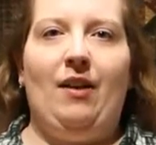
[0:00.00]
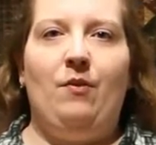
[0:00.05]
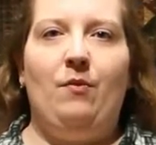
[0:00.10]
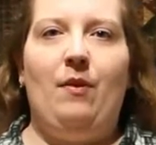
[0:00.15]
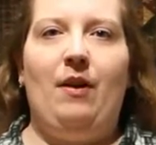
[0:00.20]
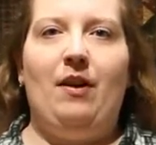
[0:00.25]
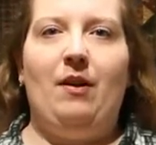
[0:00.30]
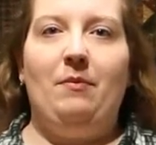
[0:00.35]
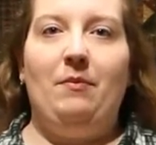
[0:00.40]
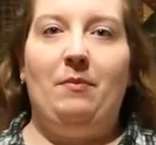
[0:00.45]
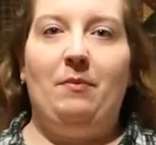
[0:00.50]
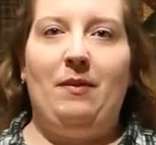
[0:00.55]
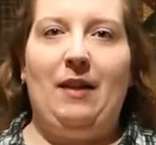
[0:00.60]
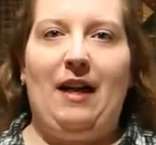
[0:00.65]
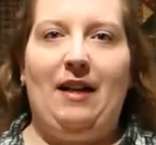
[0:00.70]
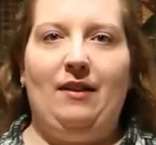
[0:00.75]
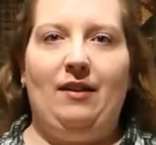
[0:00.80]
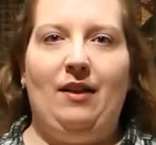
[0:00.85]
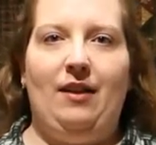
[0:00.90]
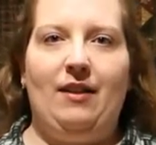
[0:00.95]
welcome to
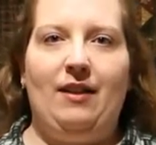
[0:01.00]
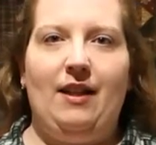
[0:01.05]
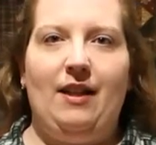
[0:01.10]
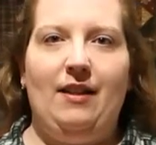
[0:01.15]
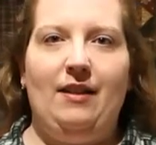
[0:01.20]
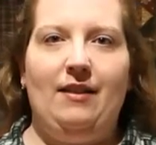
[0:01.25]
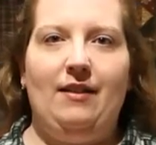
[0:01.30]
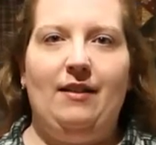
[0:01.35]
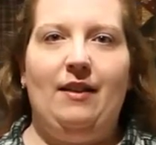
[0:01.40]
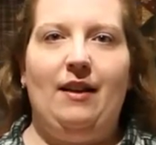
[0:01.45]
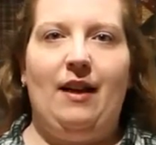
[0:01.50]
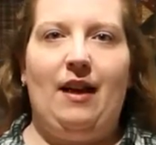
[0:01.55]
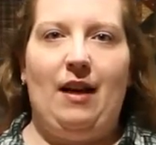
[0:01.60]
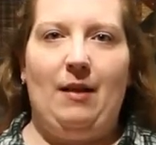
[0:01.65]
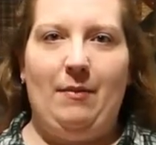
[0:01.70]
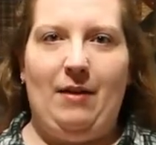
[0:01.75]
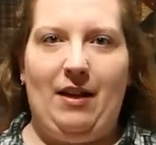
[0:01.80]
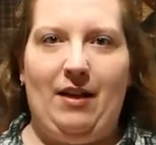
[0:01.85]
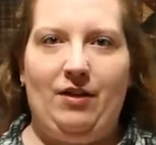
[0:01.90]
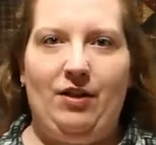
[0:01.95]
Plaid Lattes.
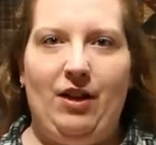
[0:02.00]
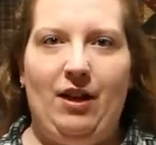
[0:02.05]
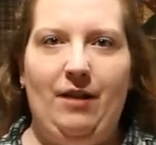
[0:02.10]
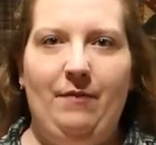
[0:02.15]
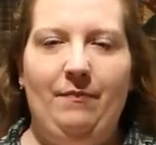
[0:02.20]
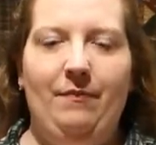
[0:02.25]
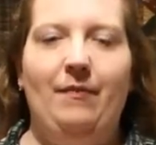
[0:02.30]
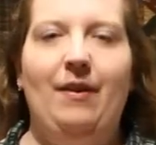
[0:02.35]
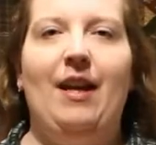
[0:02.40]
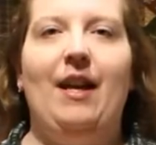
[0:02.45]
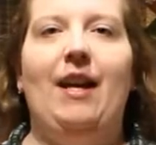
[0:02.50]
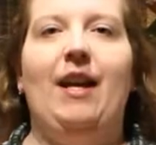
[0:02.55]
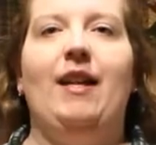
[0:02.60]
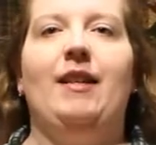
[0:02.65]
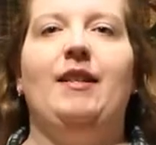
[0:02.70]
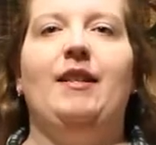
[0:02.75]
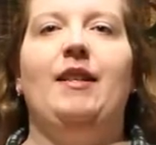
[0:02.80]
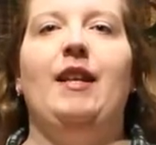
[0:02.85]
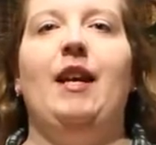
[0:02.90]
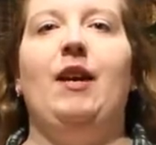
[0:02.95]
I'm AJ, and
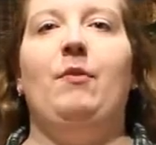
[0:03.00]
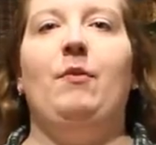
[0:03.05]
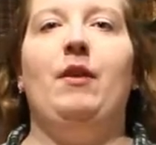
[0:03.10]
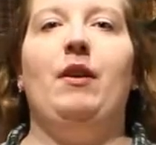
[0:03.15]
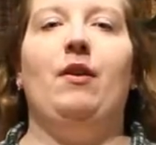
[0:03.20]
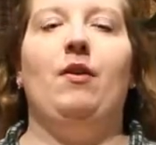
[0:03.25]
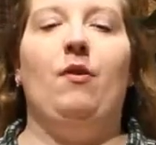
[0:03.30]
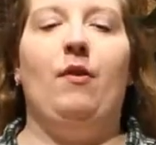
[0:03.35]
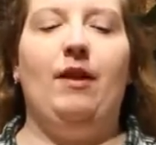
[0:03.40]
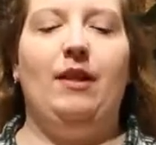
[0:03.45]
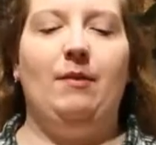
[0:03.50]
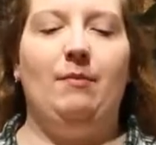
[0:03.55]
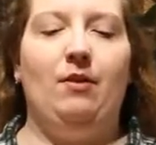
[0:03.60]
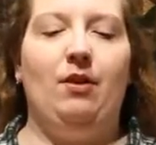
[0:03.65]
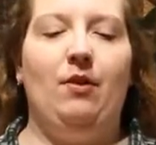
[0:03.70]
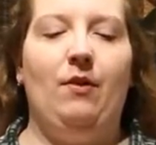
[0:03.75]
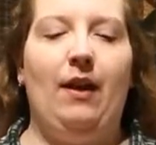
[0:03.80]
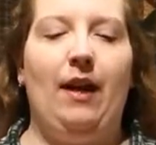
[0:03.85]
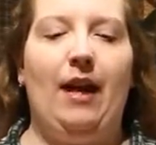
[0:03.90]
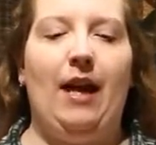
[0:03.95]
today we are going to be
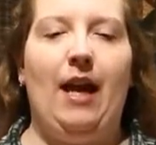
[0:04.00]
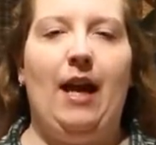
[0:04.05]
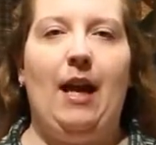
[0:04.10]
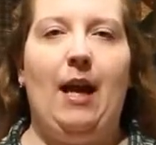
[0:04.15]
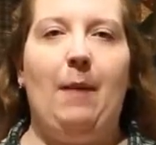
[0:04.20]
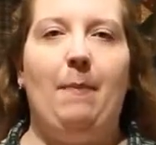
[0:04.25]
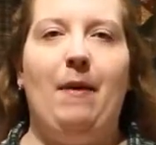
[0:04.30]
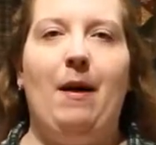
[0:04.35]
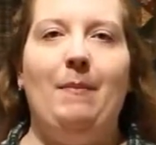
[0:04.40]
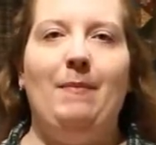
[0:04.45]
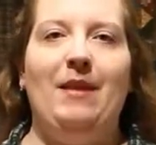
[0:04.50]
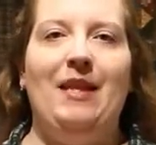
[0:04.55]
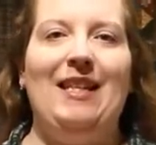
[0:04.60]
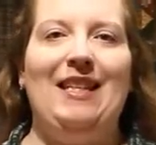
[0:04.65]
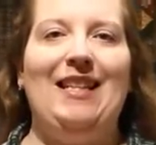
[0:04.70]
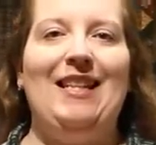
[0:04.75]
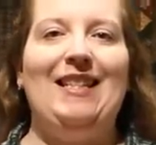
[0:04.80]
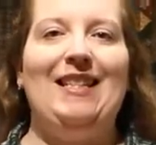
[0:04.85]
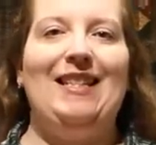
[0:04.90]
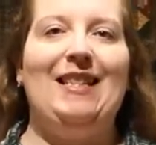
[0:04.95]
doing a
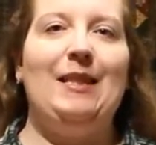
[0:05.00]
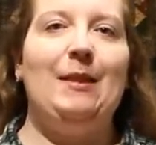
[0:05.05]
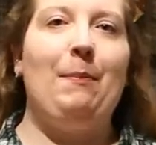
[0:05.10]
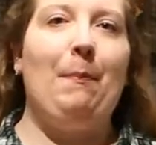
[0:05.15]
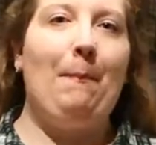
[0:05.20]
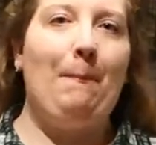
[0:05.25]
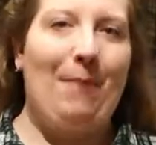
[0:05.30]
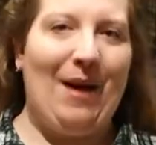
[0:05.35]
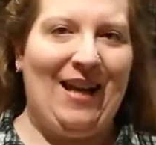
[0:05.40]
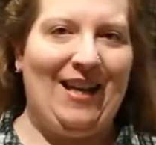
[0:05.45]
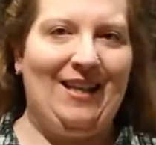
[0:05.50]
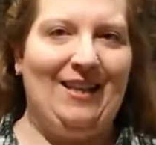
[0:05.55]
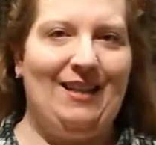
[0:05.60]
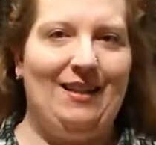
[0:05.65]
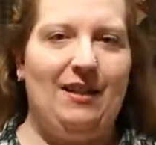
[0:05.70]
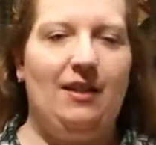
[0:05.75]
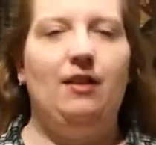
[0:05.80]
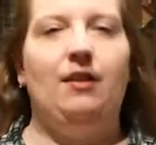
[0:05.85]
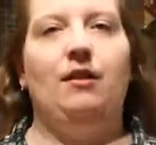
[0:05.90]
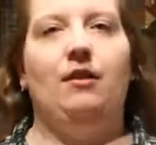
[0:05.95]
pumpkin
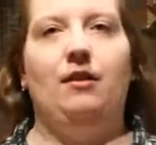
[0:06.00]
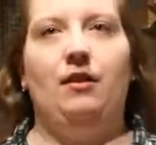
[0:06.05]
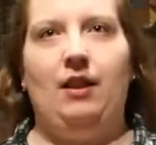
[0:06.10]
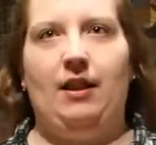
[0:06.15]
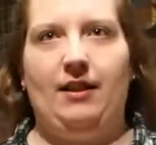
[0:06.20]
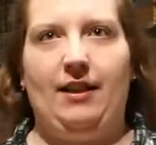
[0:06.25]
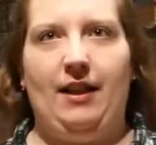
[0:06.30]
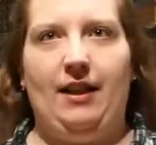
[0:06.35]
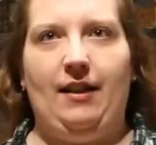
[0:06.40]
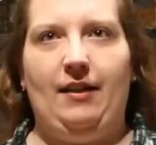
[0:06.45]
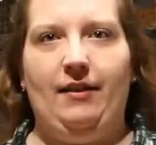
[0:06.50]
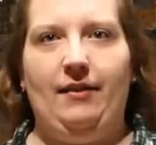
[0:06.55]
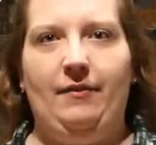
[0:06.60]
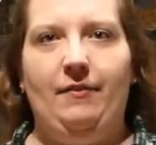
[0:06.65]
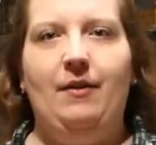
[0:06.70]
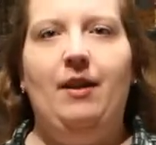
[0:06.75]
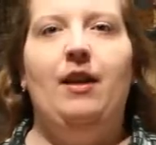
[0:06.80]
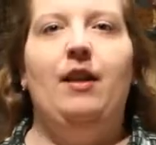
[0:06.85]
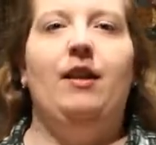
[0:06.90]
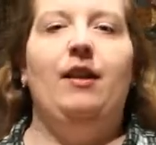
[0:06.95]
spice latte.
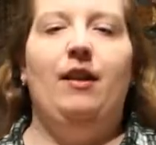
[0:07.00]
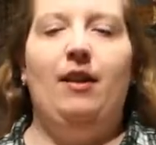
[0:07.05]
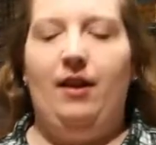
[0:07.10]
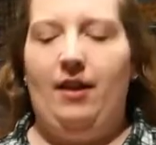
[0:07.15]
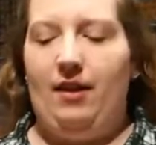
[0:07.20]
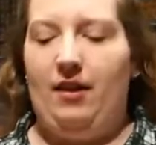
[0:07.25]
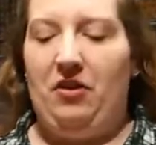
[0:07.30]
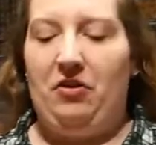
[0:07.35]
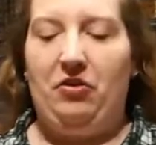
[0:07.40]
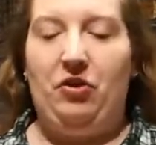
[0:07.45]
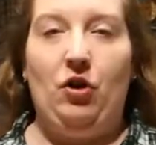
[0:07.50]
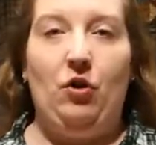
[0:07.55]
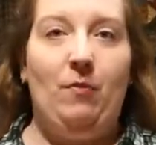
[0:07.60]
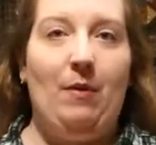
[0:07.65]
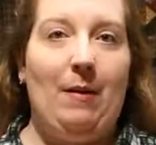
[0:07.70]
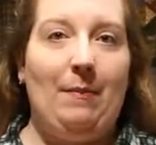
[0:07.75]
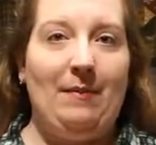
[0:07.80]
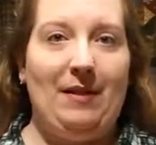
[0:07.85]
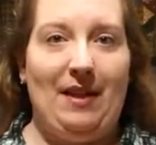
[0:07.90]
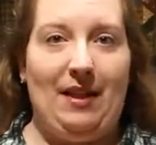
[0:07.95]
There's no
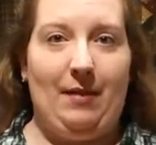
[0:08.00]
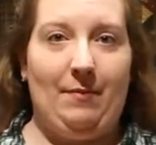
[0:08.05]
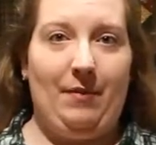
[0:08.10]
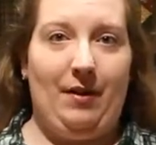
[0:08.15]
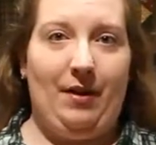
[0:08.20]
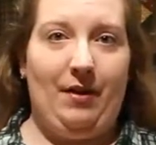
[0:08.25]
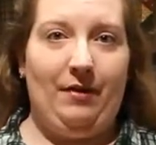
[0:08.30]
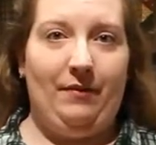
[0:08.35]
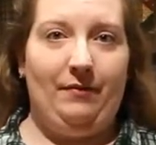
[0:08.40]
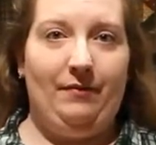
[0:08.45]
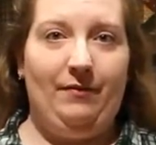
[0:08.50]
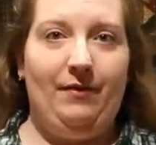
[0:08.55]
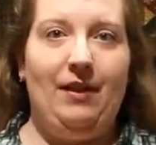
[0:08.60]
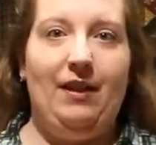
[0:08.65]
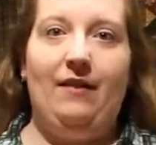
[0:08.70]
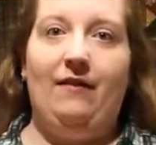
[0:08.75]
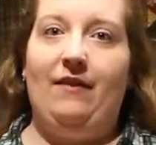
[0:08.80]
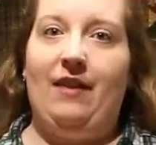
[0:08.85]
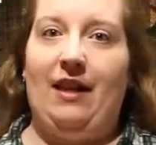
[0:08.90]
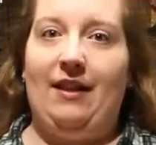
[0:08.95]
pumpkin up here.
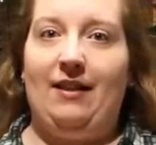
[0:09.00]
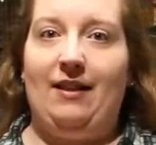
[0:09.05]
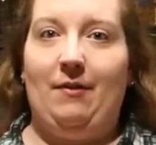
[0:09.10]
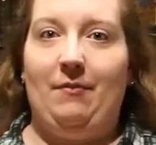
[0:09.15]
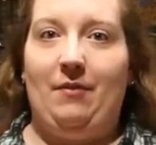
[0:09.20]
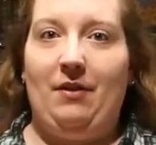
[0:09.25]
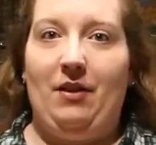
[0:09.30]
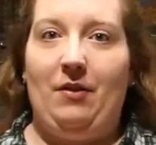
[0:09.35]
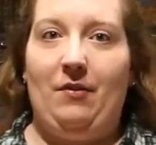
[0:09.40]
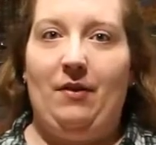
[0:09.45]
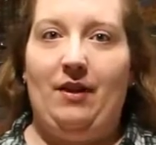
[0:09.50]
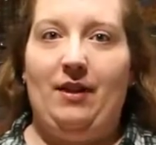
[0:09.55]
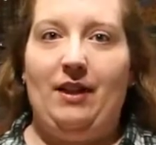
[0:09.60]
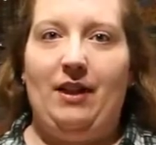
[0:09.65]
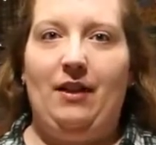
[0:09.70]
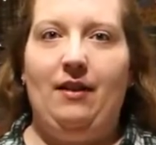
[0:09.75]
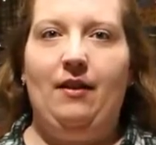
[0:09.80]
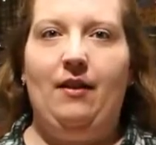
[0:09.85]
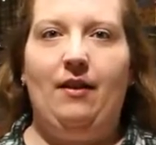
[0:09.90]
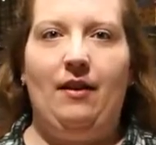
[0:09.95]
If that's something you want to
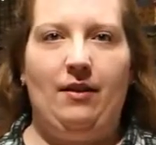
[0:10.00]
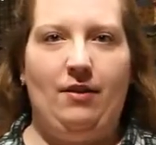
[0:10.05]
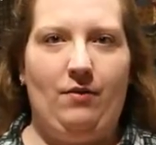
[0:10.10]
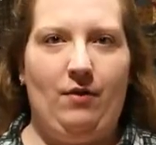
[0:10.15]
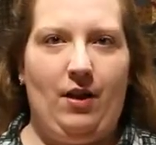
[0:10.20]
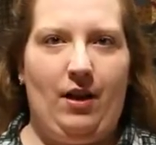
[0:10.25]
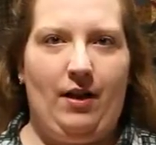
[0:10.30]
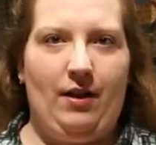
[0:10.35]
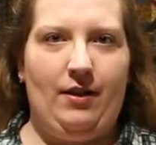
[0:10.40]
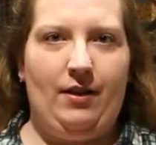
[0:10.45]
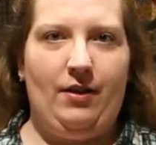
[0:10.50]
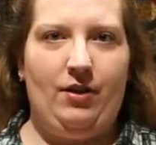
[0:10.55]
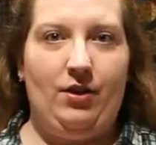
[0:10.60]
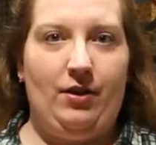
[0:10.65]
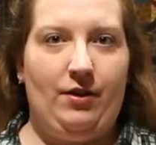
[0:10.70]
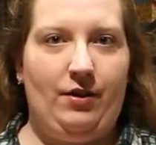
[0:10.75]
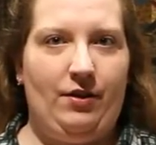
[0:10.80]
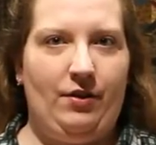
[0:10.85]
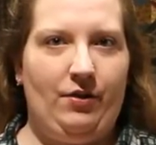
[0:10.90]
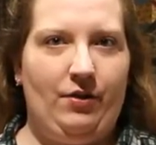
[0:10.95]
see, then do not
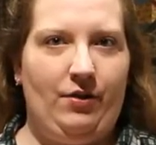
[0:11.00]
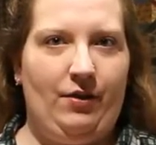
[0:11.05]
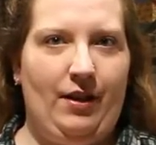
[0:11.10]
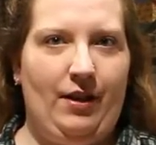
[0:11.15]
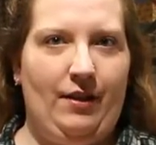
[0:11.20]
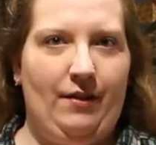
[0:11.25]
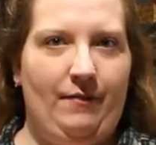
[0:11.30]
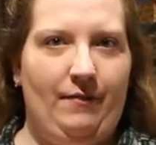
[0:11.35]
adjust your screen.